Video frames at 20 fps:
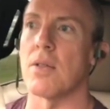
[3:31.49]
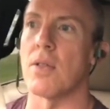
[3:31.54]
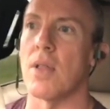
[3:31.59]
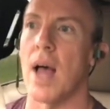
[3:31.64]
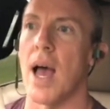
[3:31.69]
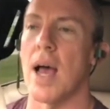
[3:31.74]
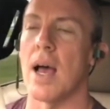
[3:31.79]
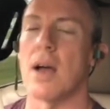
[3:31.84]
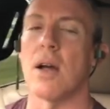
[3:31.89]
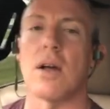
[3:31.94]

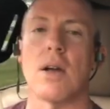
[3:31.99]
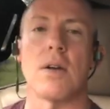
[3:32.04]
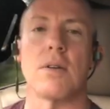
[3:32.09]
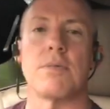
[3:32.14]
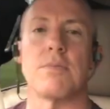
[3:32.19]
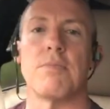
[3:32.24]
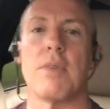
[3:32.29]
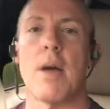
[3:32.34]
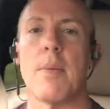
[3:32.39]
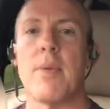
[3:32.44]

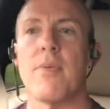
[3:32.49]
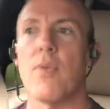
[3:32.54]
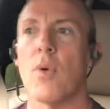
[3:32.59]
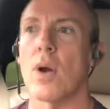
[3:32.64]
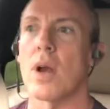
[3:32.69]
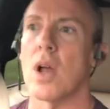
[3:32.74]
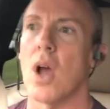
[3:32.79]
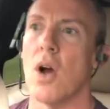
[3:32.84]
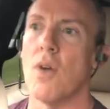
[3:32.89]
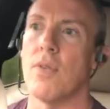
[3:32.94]
right before
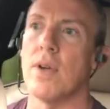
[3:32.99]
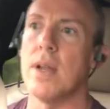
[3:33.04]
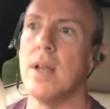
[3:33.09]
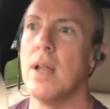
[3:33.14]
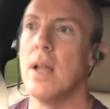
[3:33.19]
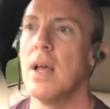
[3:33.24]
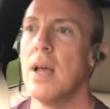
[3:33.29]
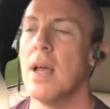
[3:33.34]
COVID,